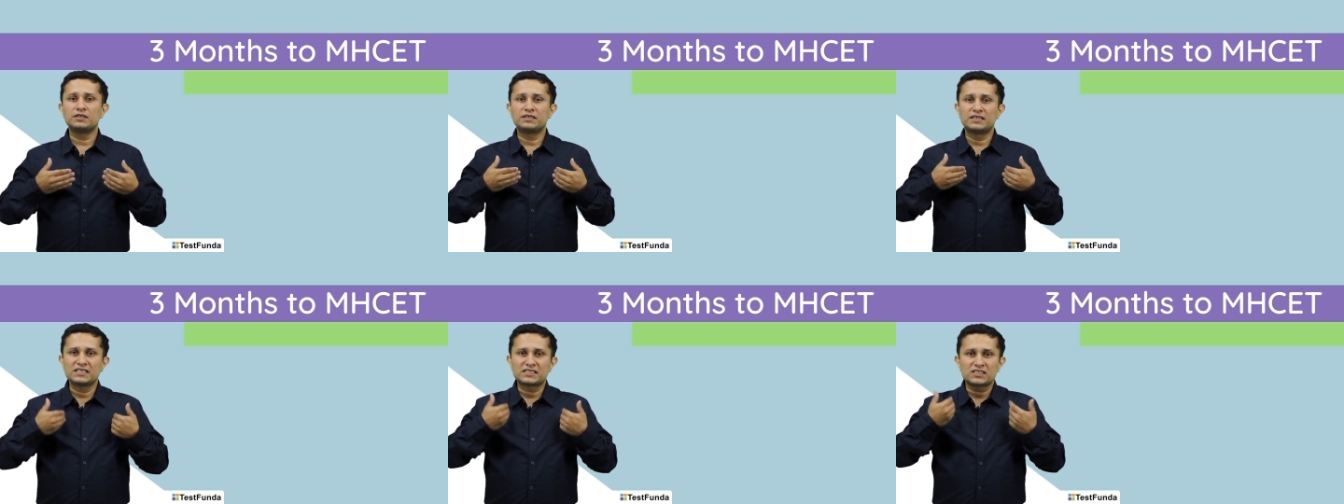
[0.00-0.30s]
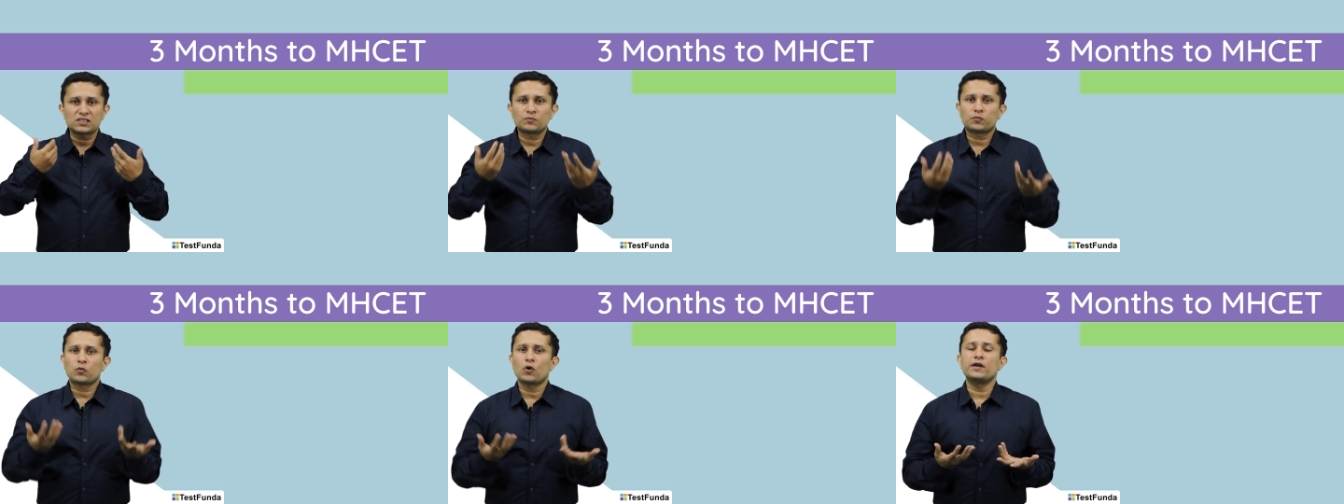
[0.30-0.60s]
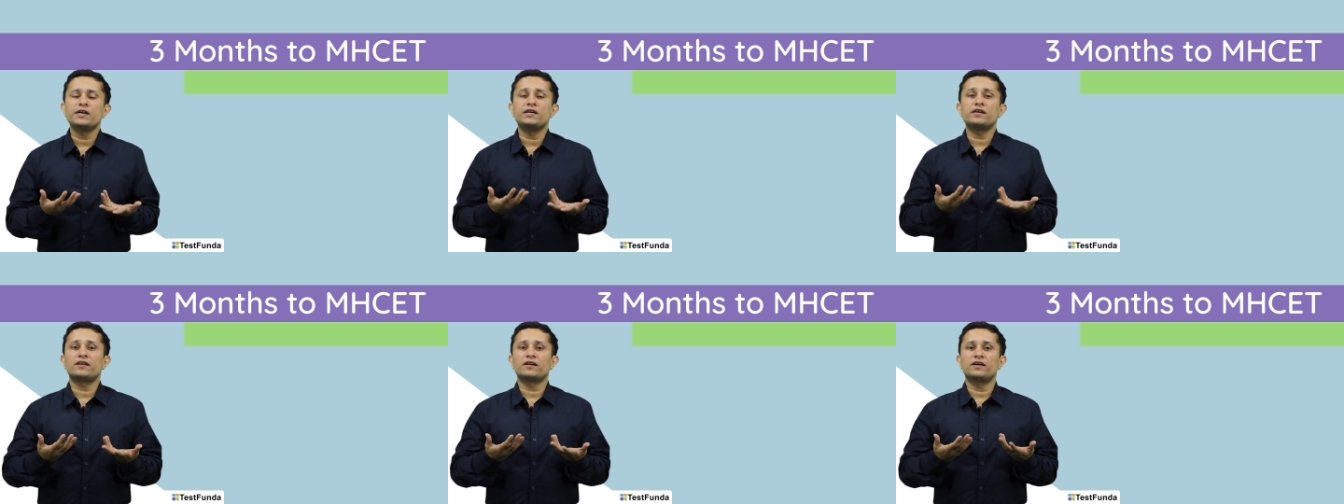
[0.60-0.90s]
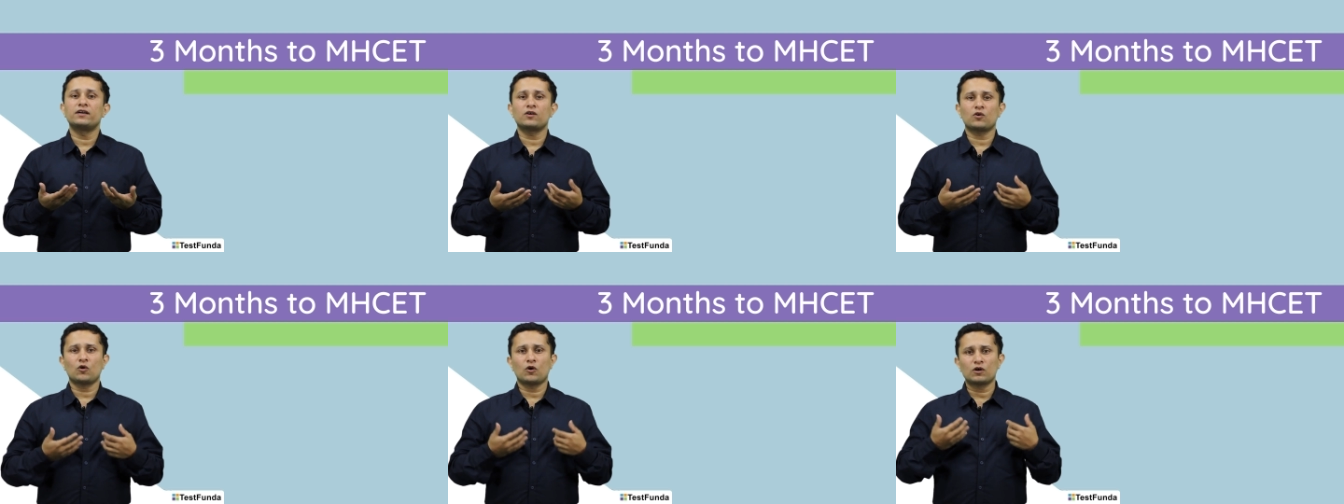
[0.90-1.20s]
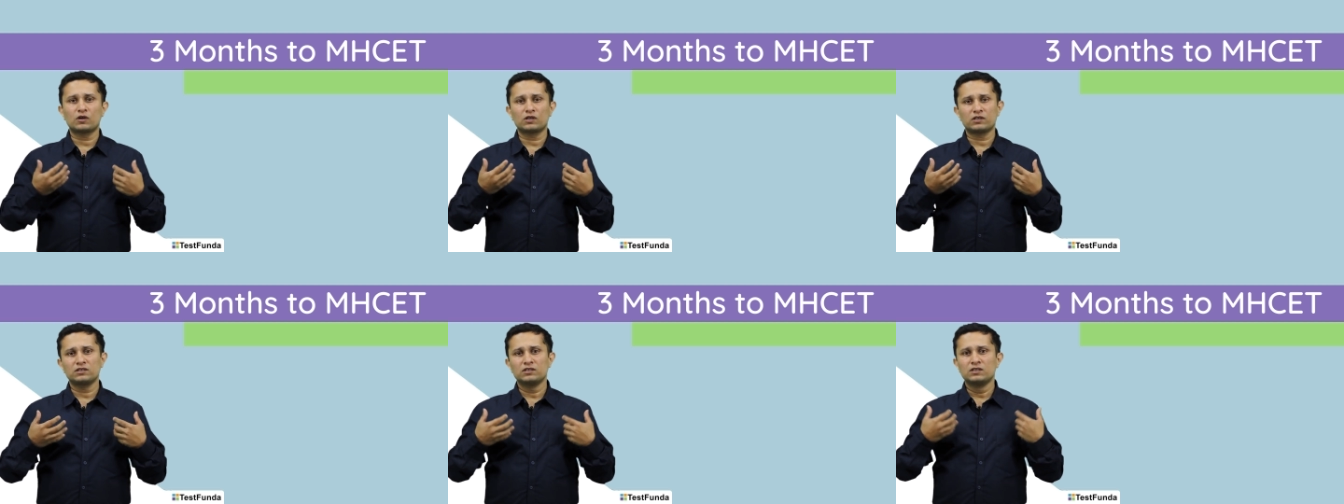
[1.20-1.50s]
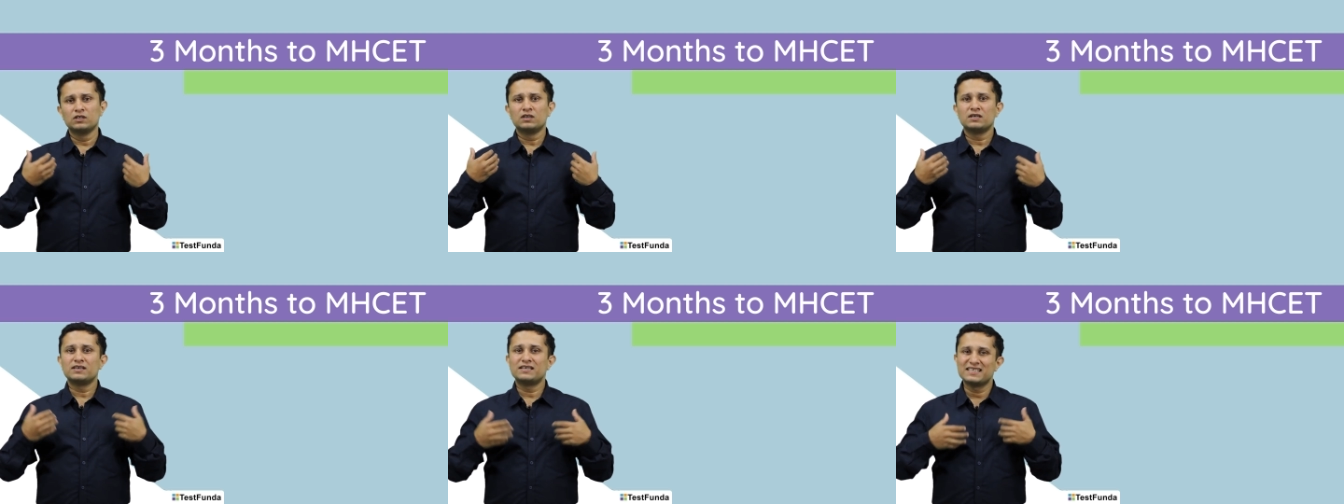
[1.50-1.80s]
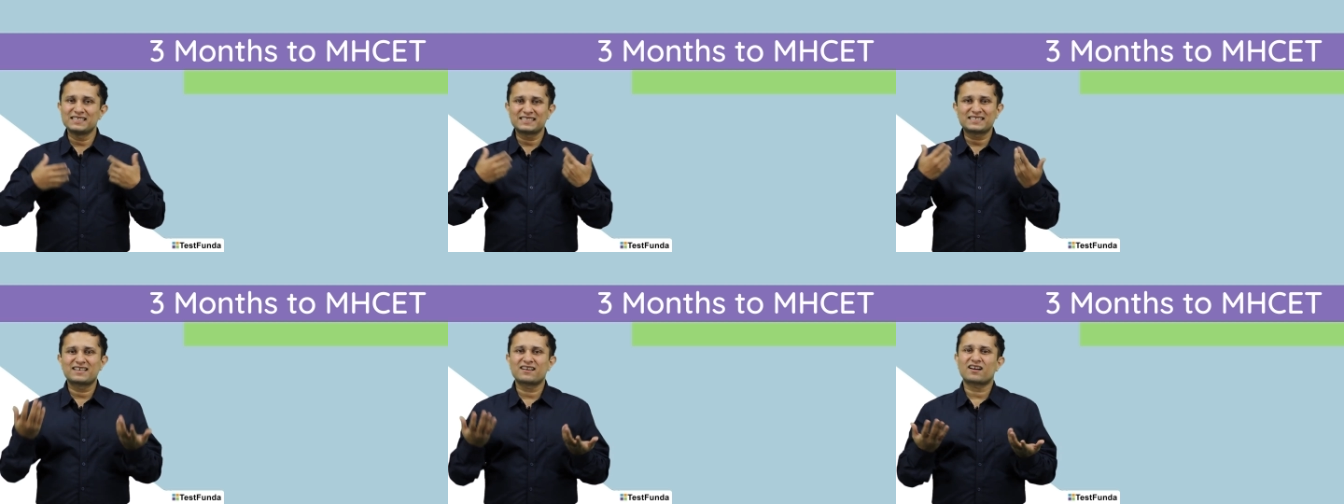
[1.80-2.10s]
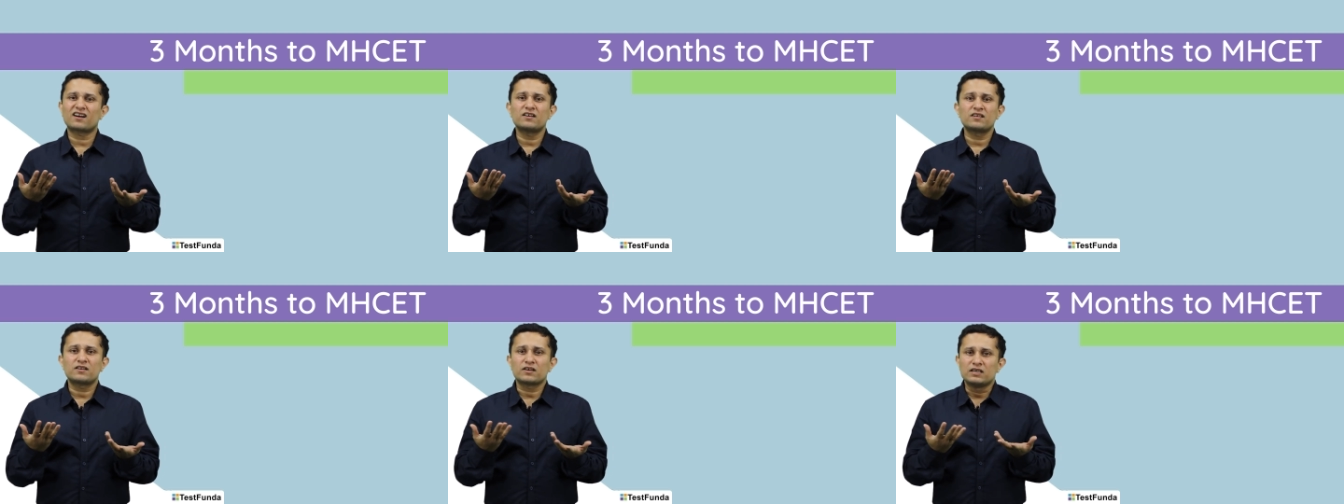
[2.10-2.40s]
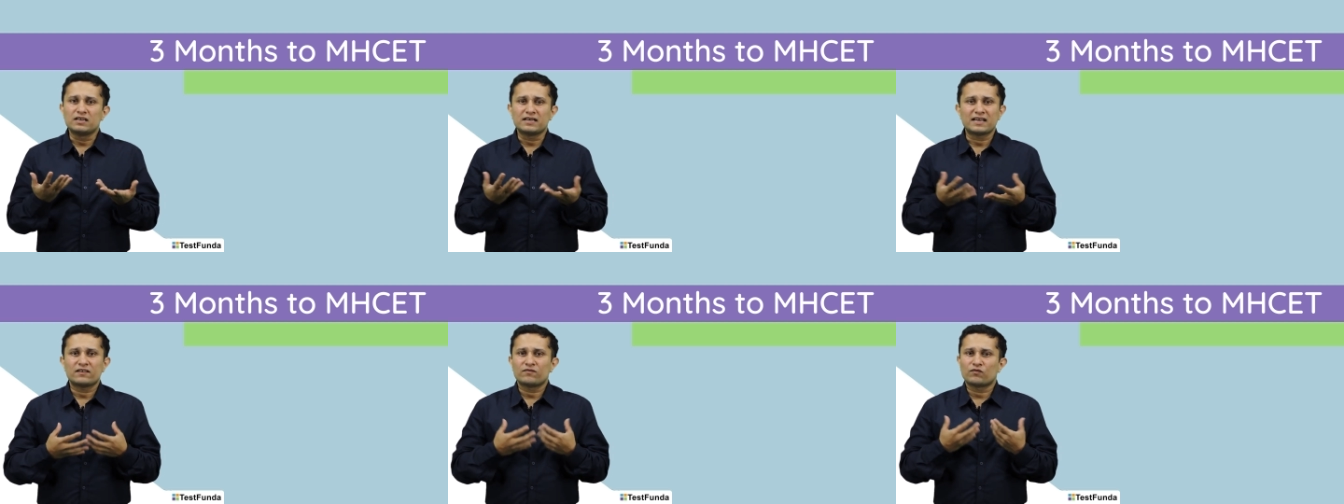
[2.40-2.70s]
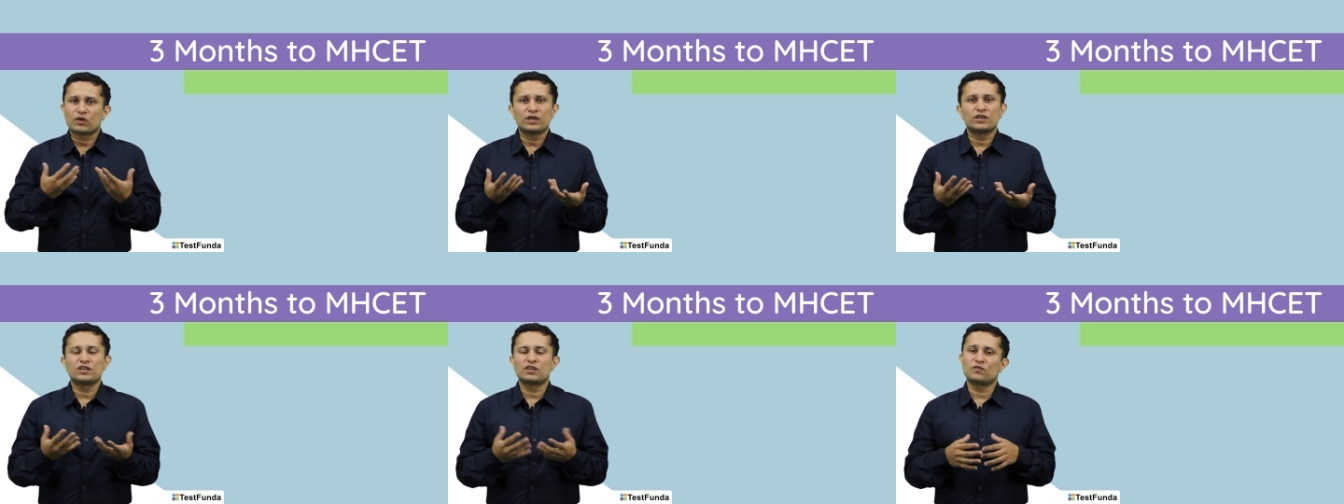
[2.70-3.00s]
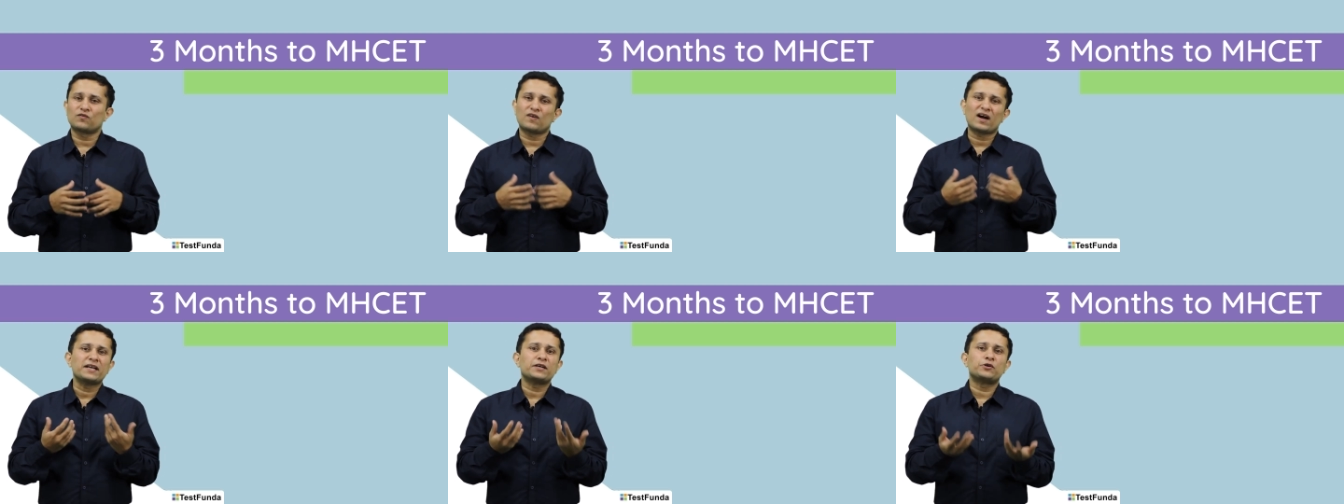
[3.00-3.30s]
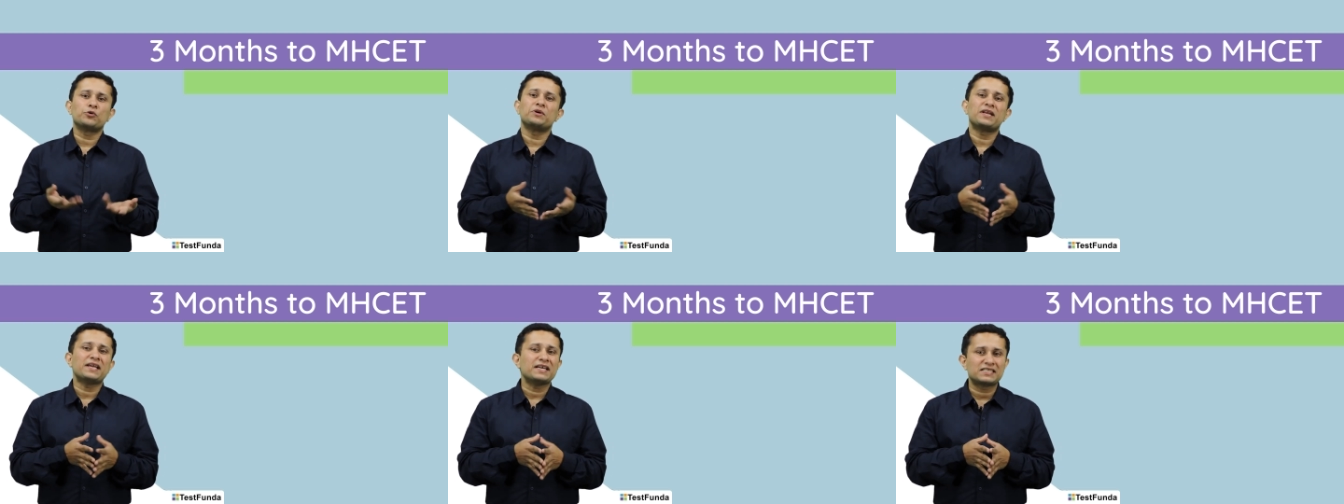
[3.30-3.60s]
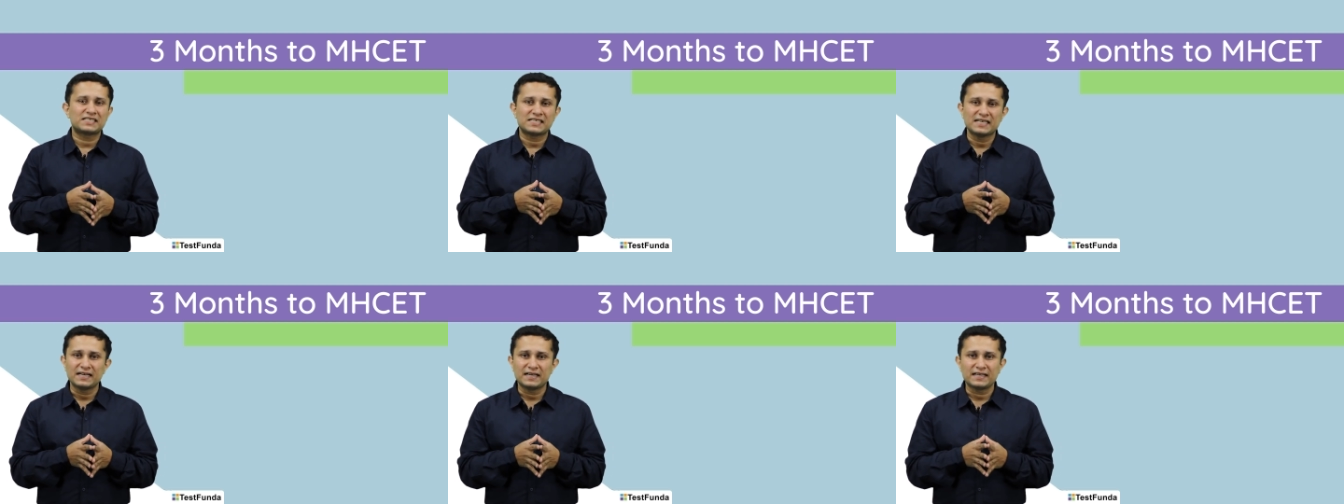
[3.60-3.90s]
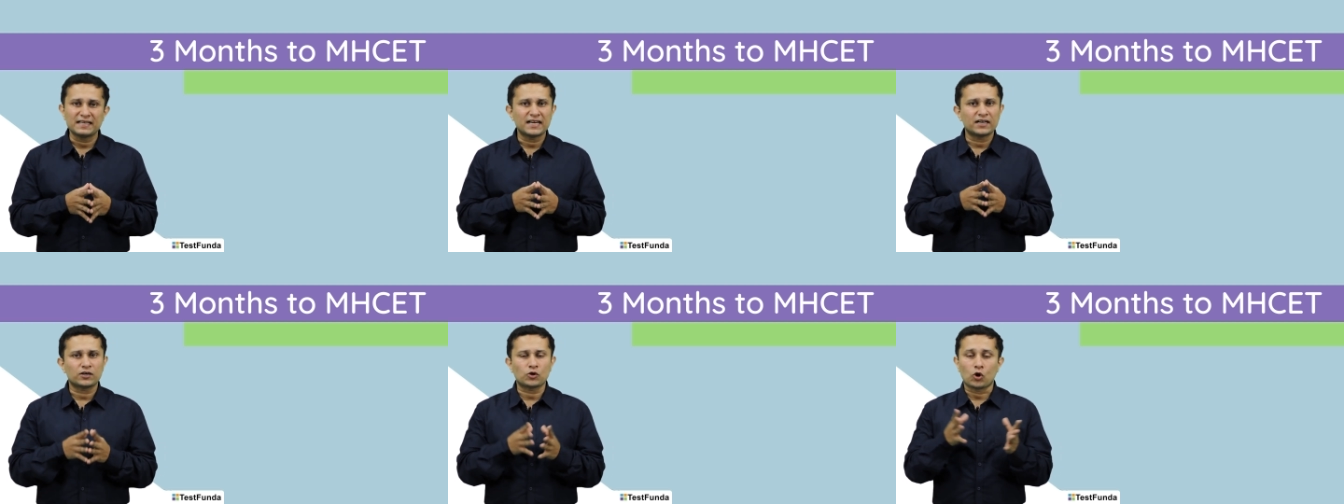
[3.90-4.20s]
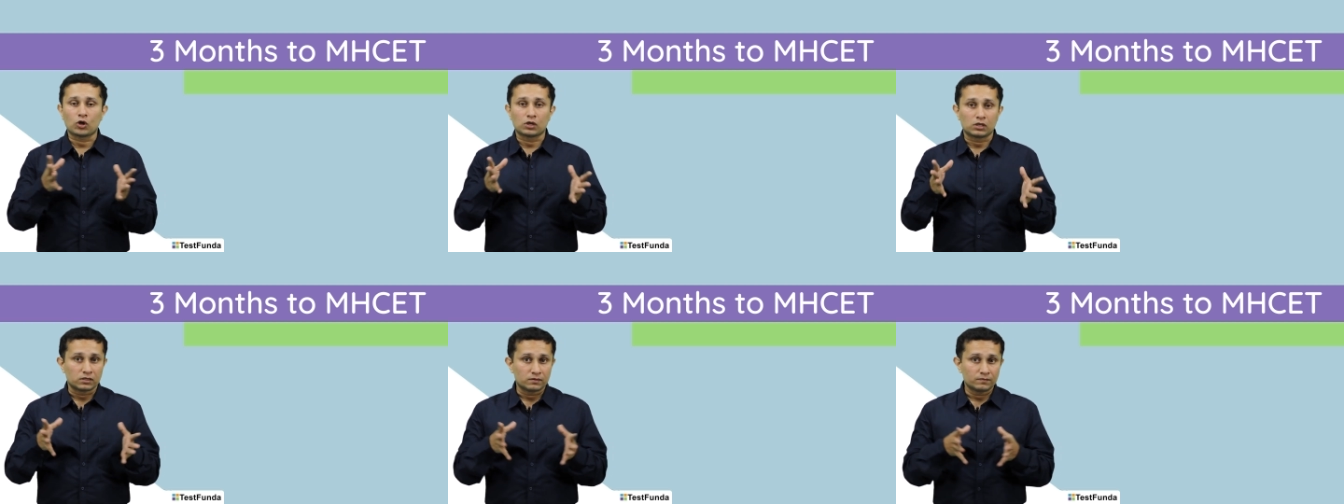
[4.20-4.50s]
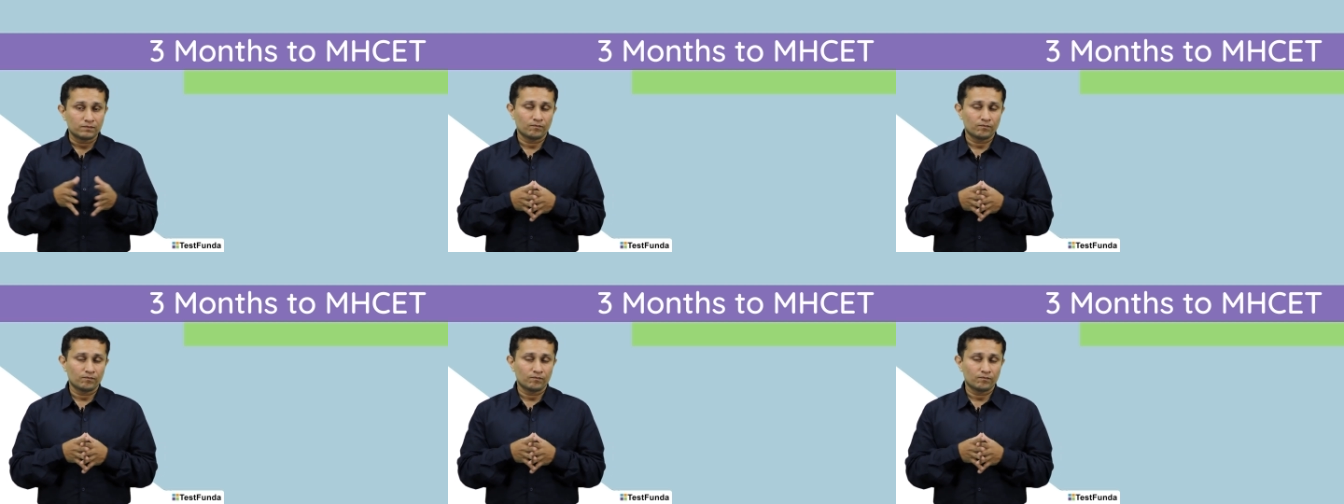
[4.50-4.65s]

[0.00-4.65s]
disappointed or disgruntled and wonder why to take CET at all.